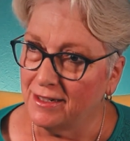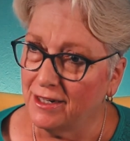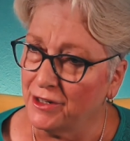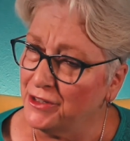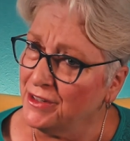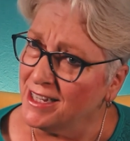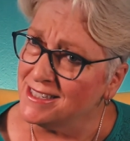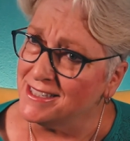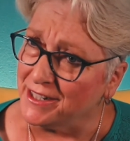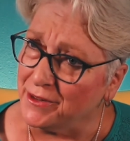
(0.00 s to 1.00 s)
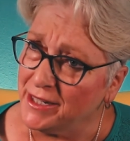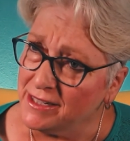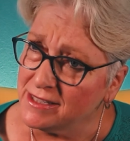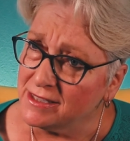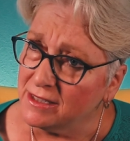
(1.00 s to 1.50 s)
are you guys
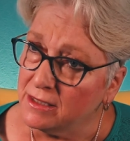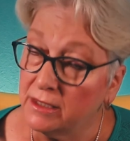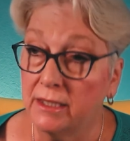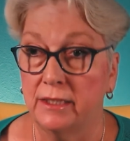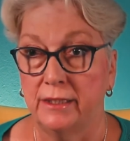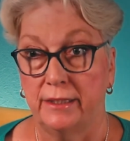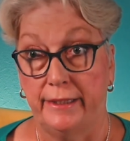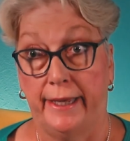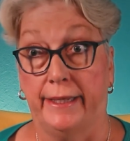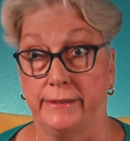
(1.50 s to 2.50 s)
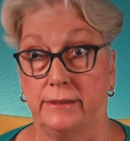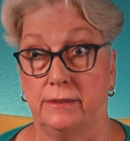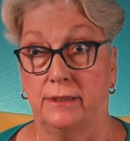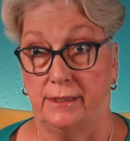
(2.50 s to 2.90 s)
serious? Yes, they